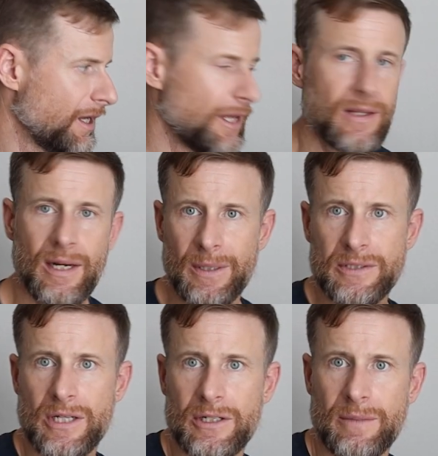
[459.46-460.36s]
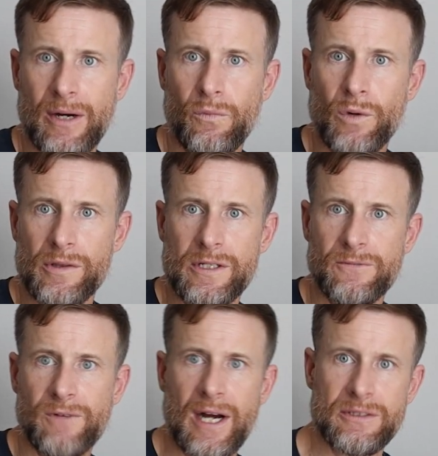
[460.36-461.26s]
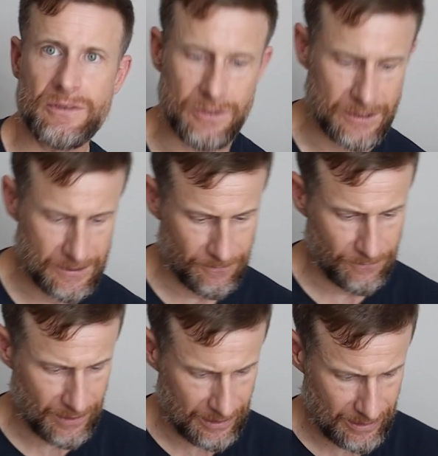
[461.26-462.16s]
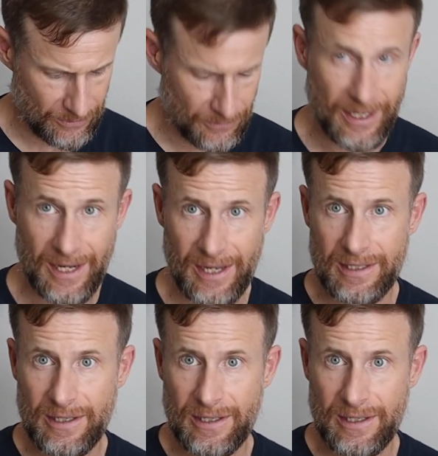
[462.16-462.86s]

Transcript: And then I'm going to talk about where these fossils fit in on that.